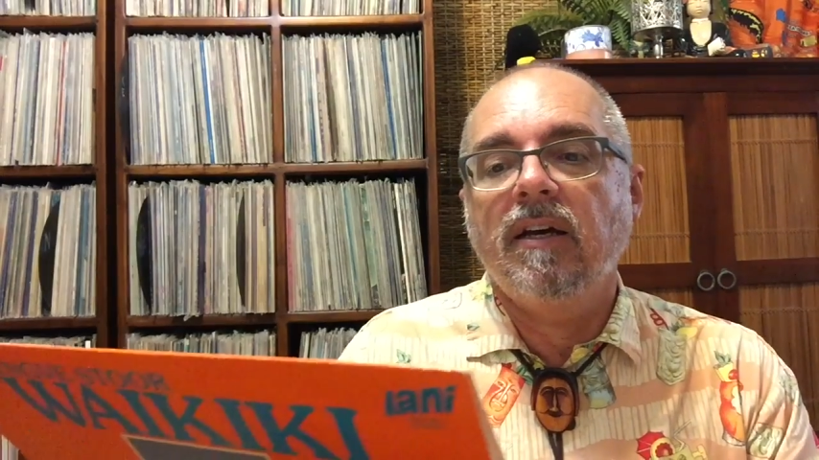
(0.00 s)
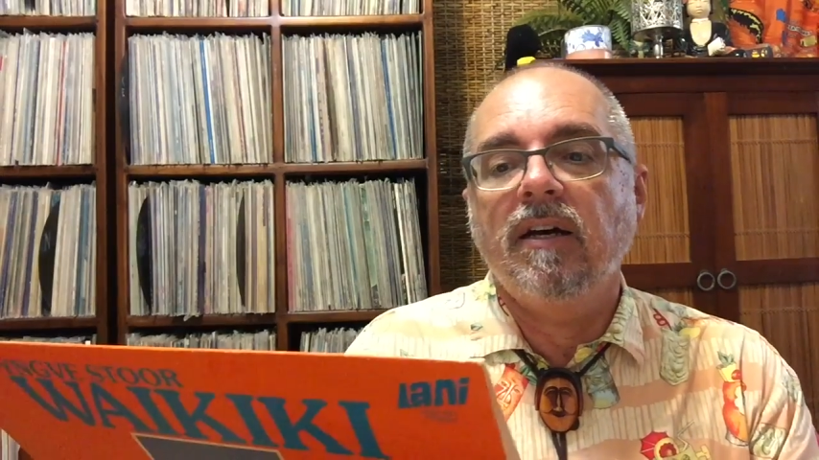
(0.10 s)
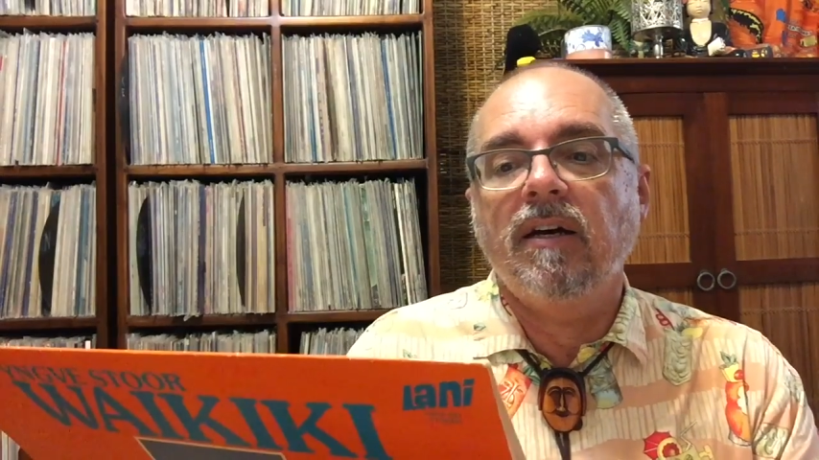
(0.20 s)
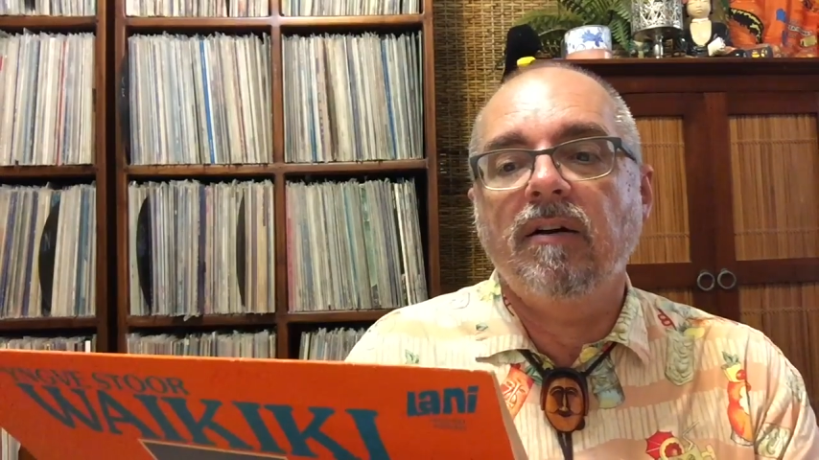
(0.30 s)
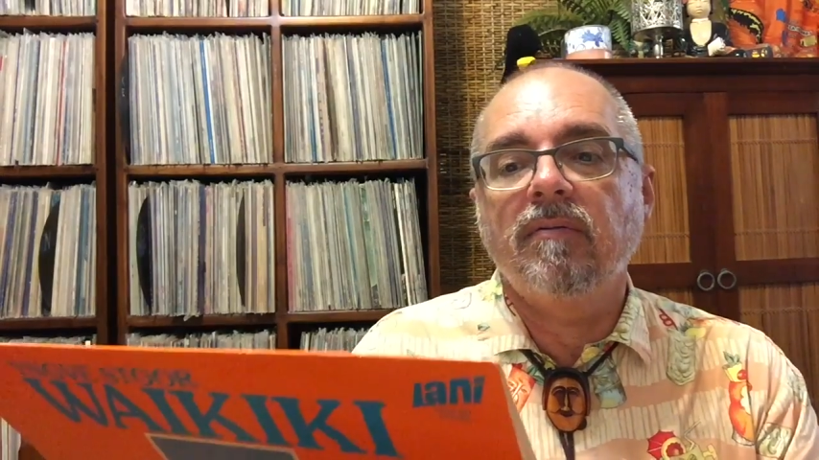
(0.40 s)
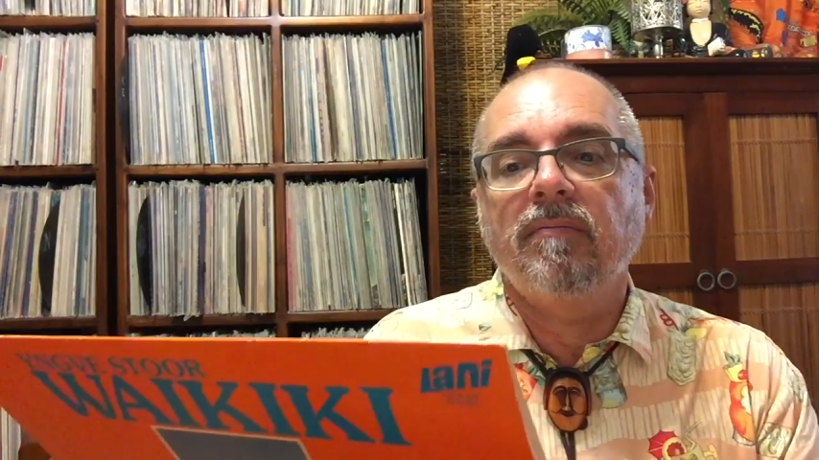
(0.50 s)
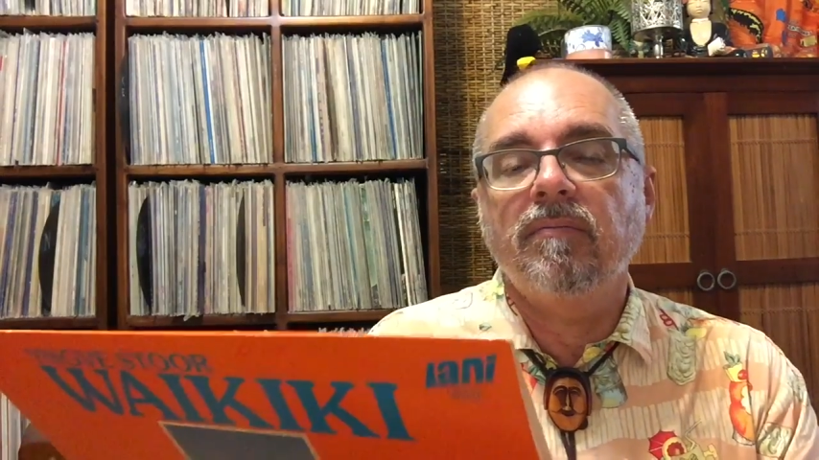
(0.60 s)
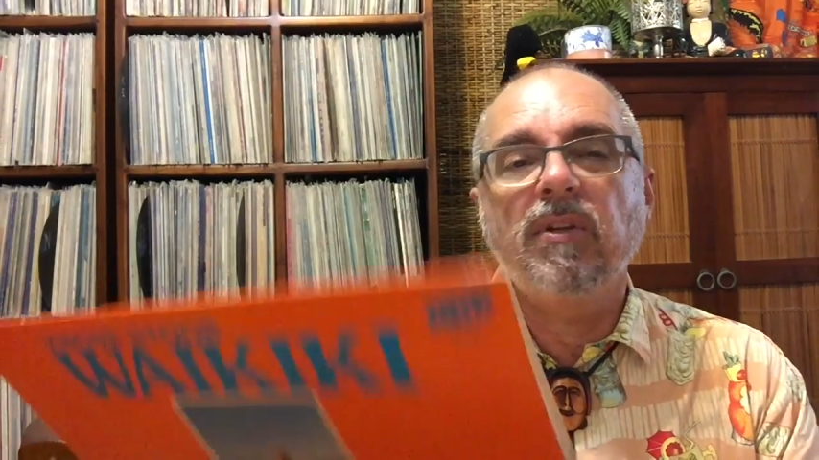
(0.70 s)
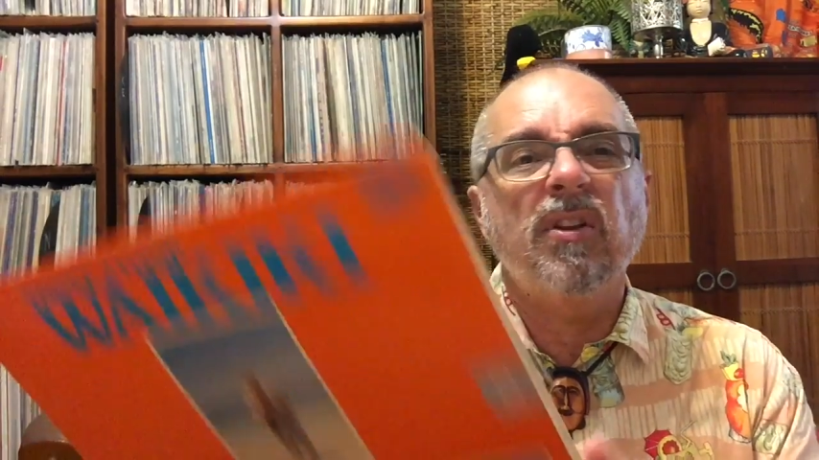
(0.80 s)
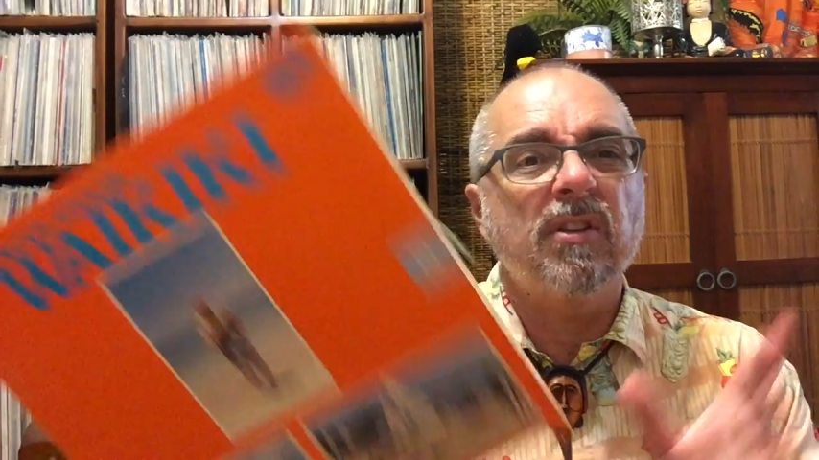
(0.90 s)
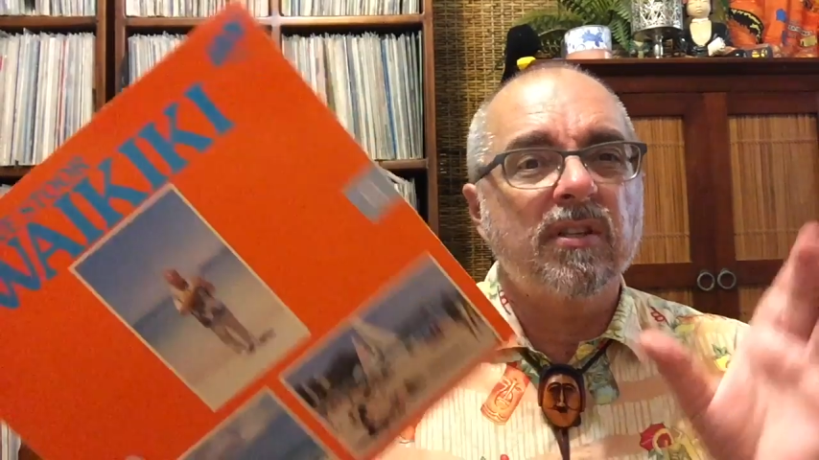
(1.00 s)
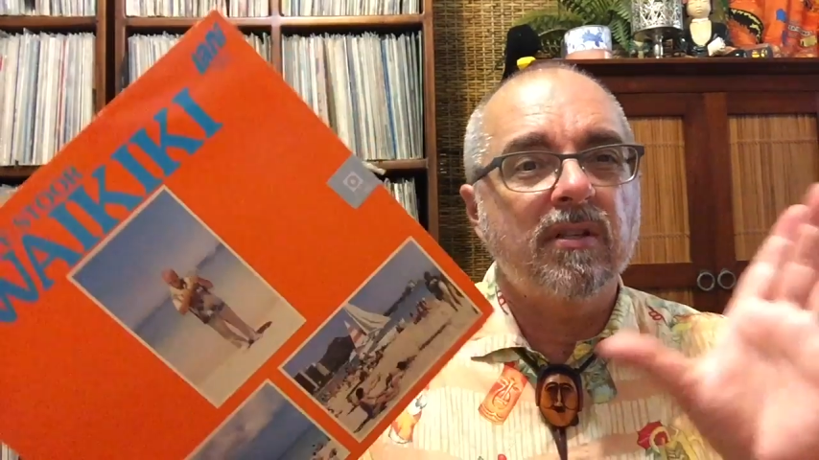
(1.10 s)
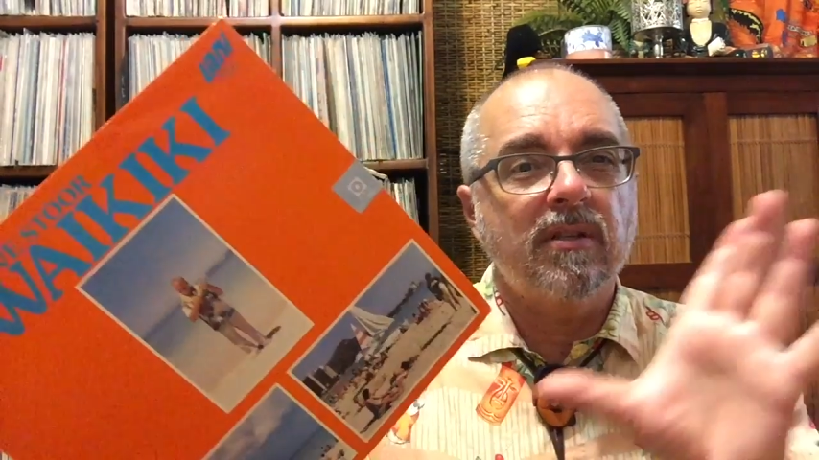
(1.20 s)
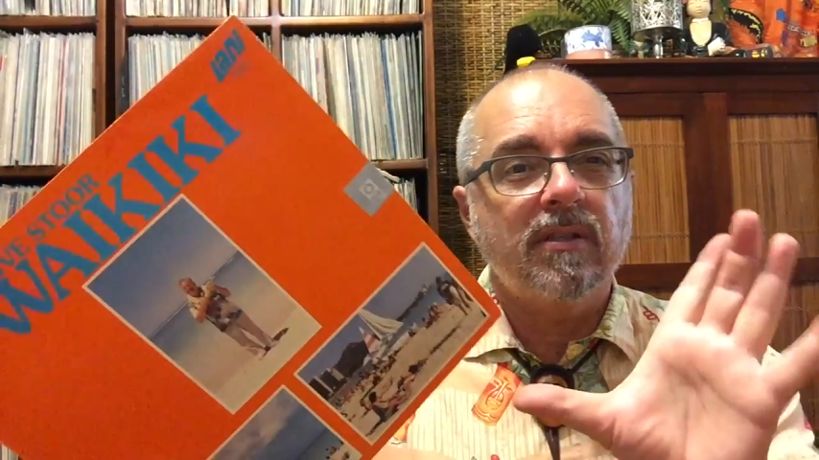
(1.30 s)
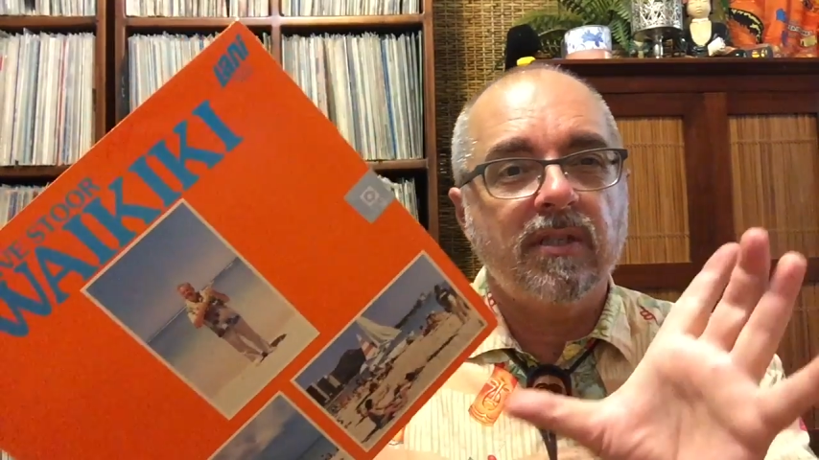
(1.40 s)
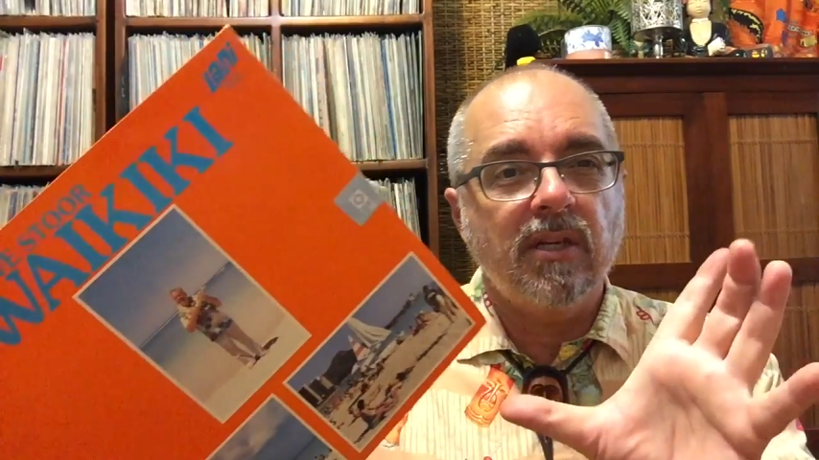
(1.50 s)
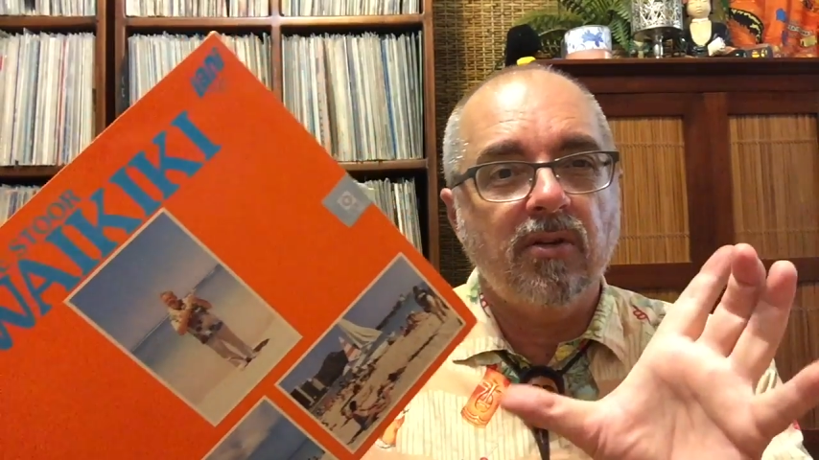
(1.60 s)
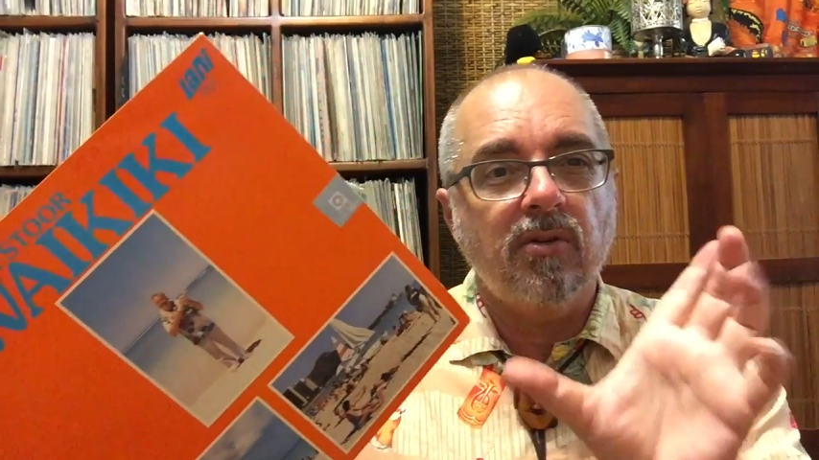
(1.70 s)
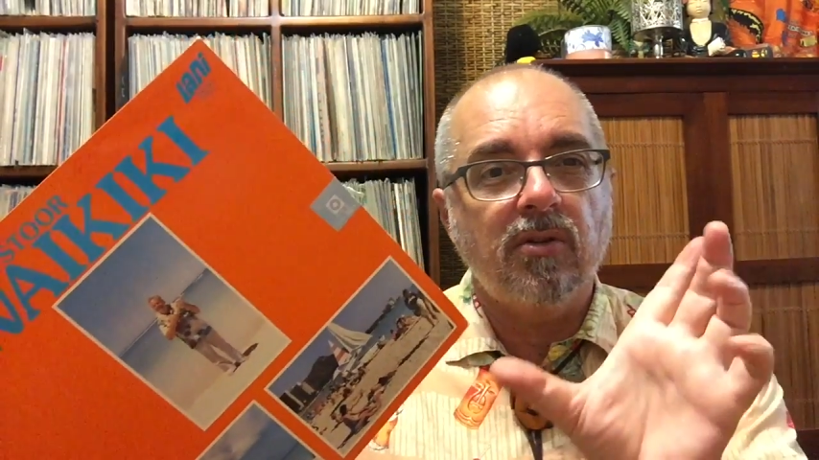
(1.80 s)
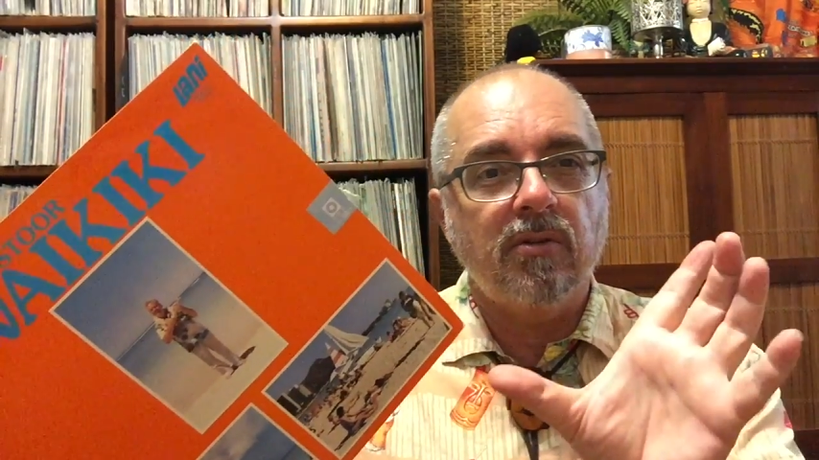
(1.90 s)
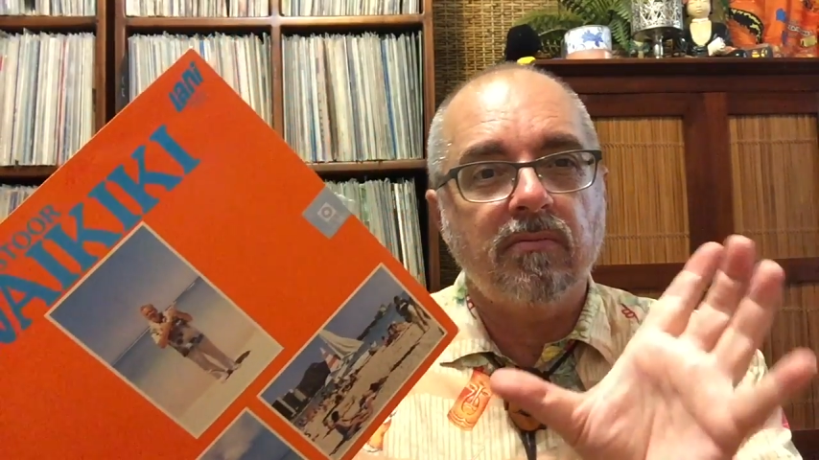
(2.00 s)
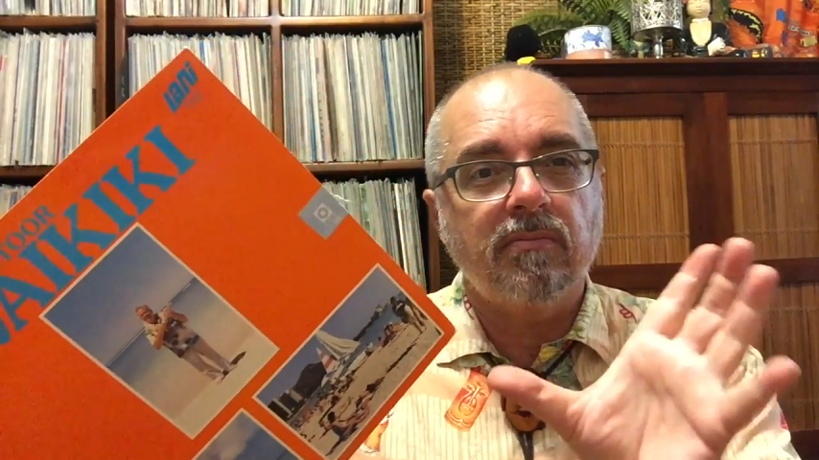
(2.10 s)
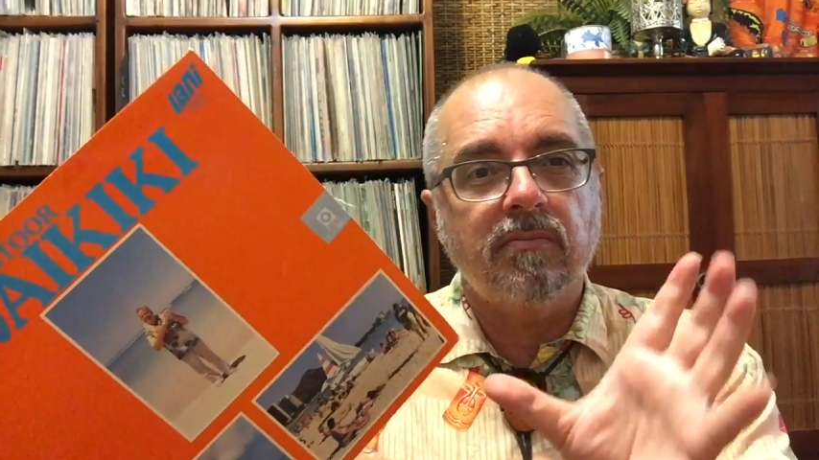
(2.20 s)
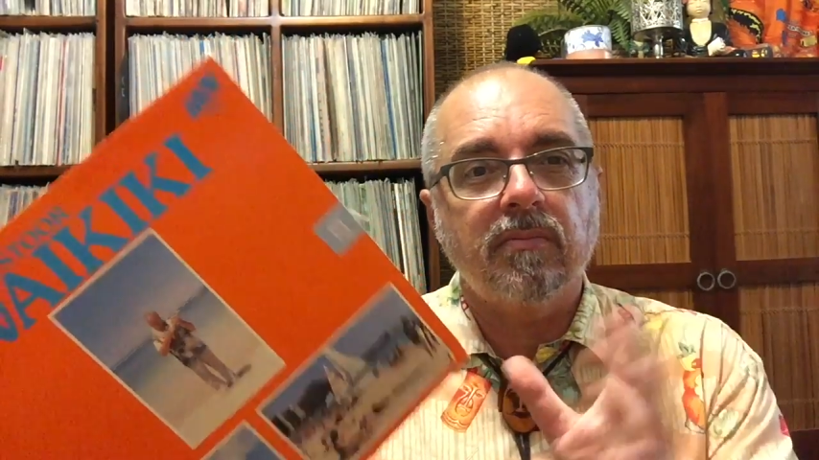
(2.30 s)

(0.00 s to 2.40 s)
Um, you know the the single